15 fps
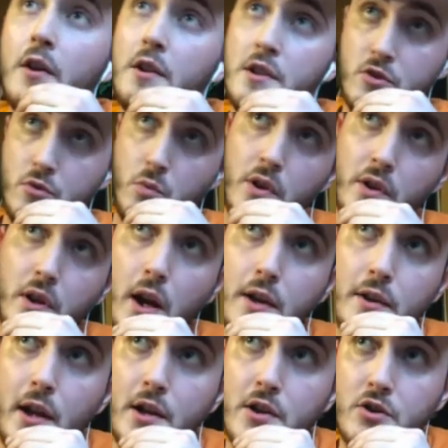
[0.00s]
to this one guy
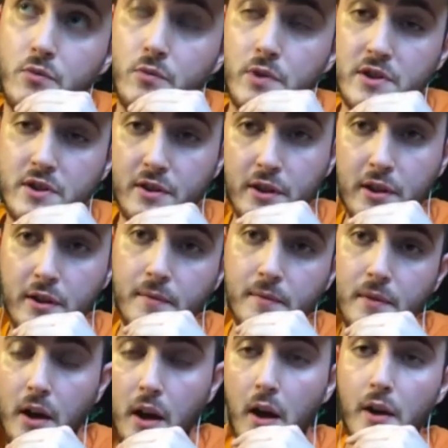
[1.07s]
that I just recently,
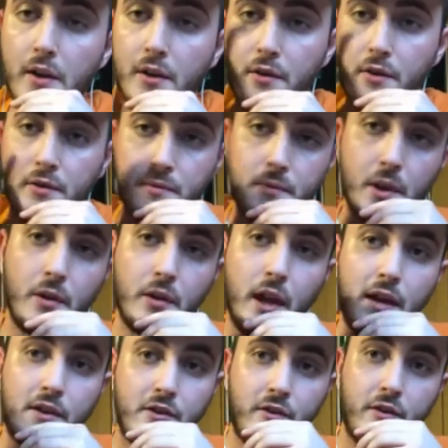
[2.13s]
the
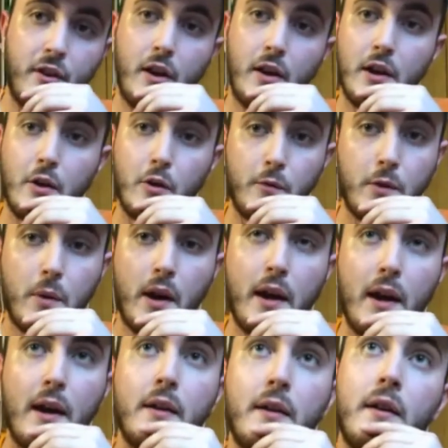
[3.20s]
last interview I
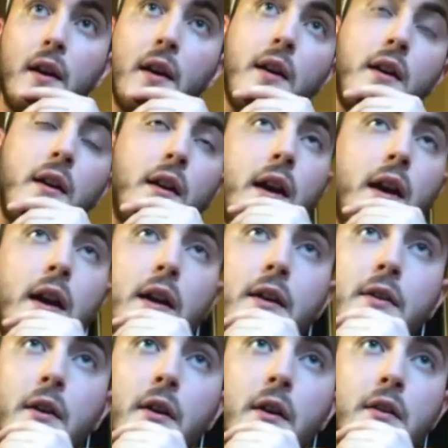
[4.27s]
had,
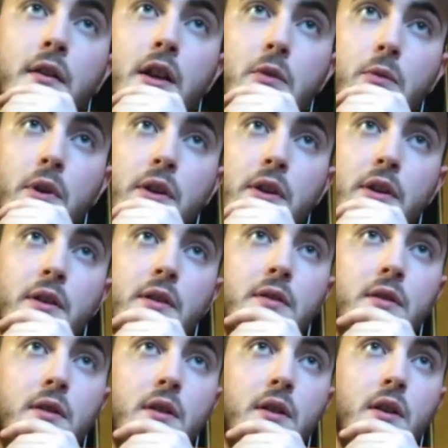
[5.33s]
and he really
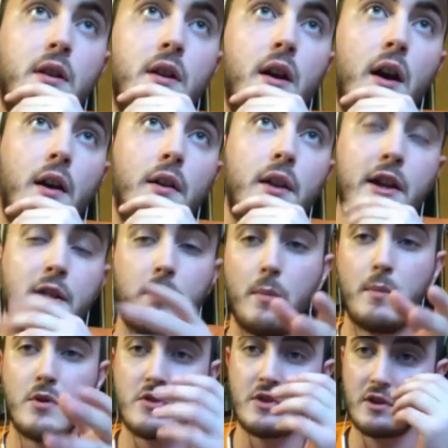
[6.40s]
liked my
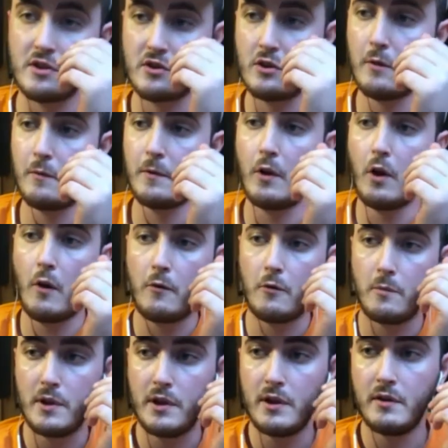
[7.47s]
music and stuff and offered
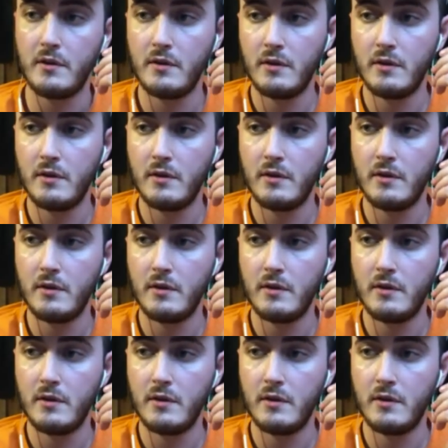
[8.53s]
me